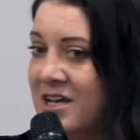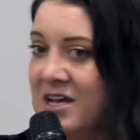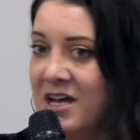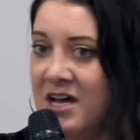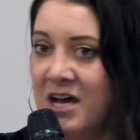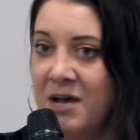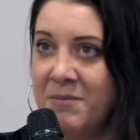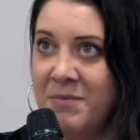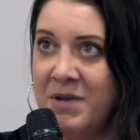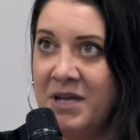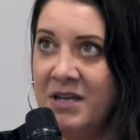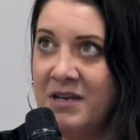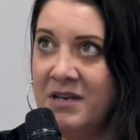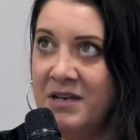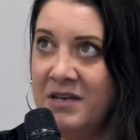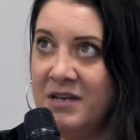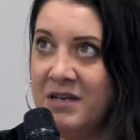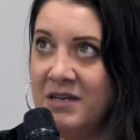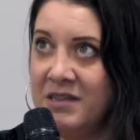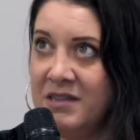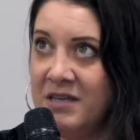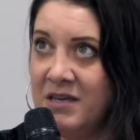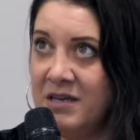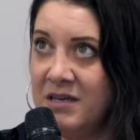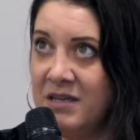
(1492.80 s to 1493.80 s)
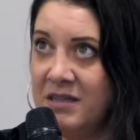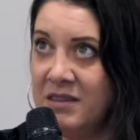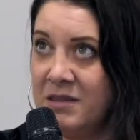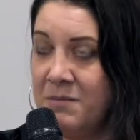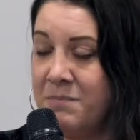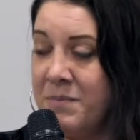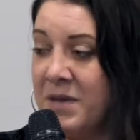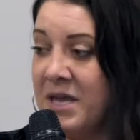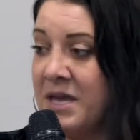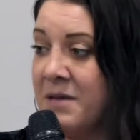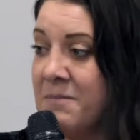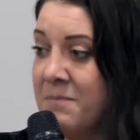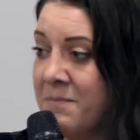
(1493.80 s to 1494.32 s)
I mean, the B
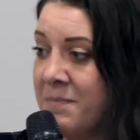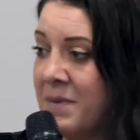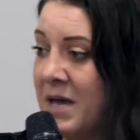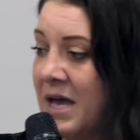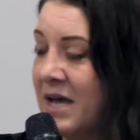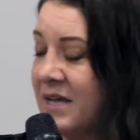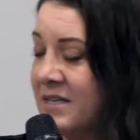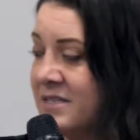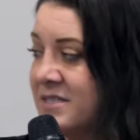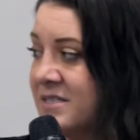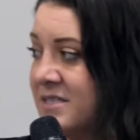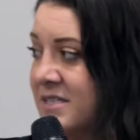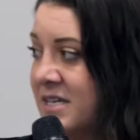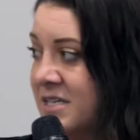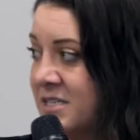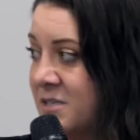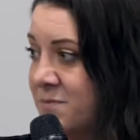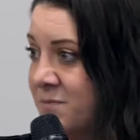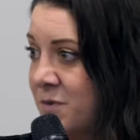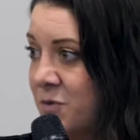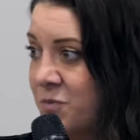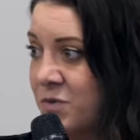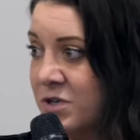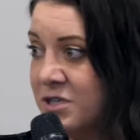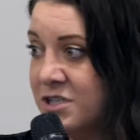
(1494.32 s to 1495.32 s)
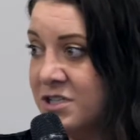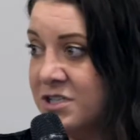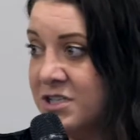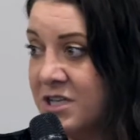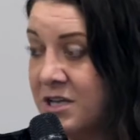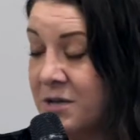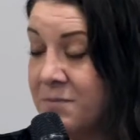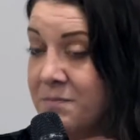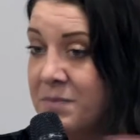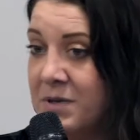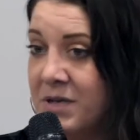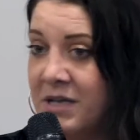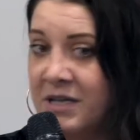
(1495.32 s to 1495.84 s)
impact assessment, which is a
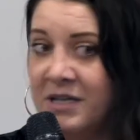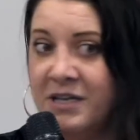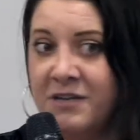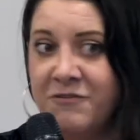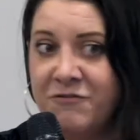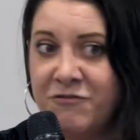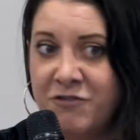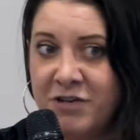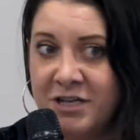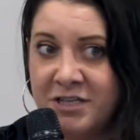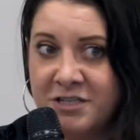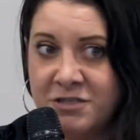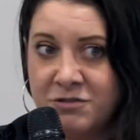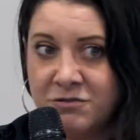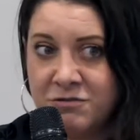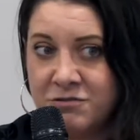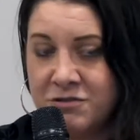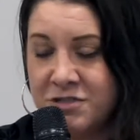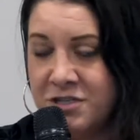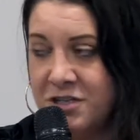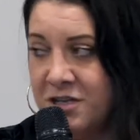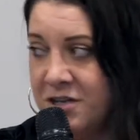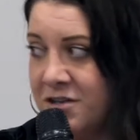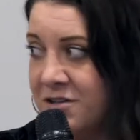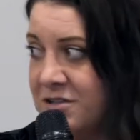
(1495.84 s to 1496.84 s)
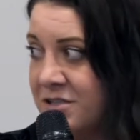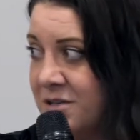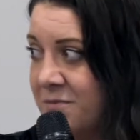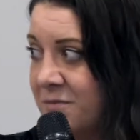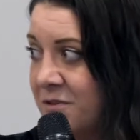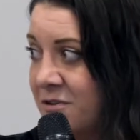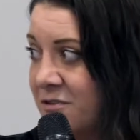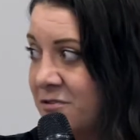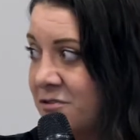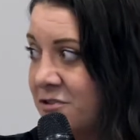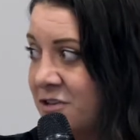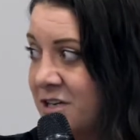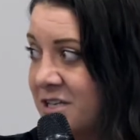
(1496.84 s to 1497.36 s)
completely free tool to use, I'm
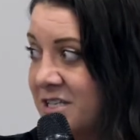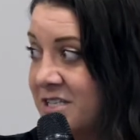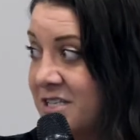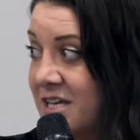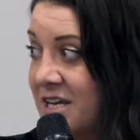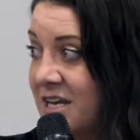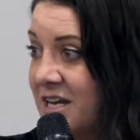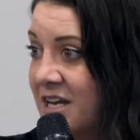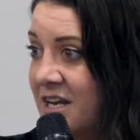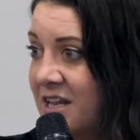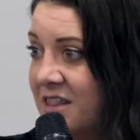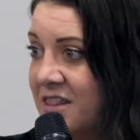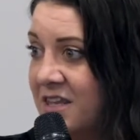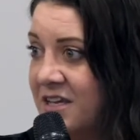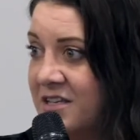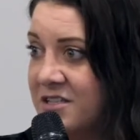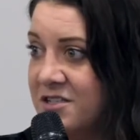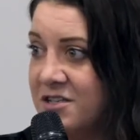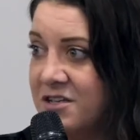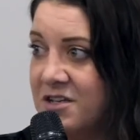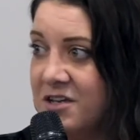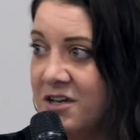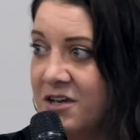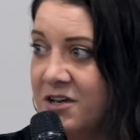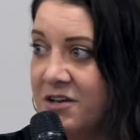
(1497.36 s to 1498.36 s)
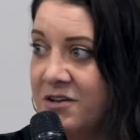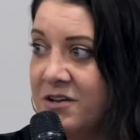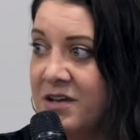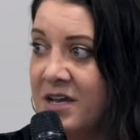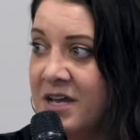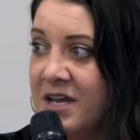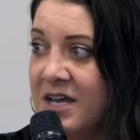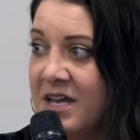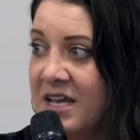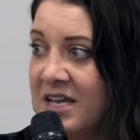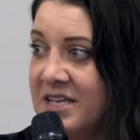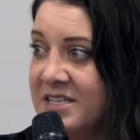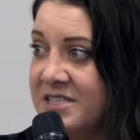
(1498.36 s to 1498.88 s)
not trying to sell anything to you,
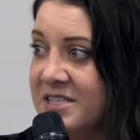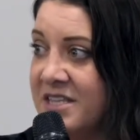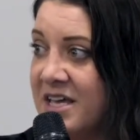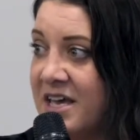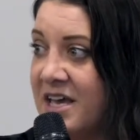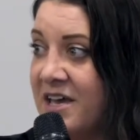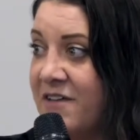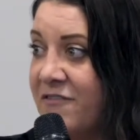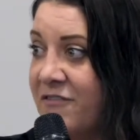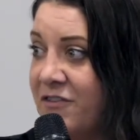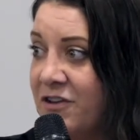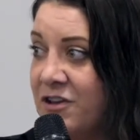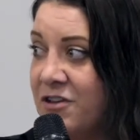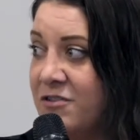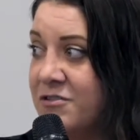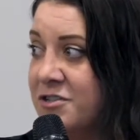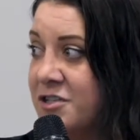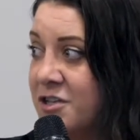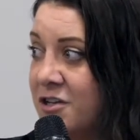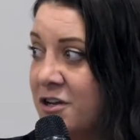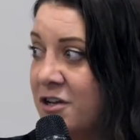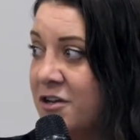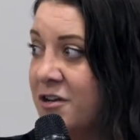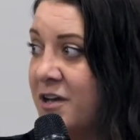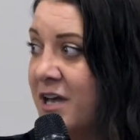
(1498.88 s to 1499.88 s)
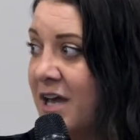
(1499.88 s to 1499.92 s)
is there for you to look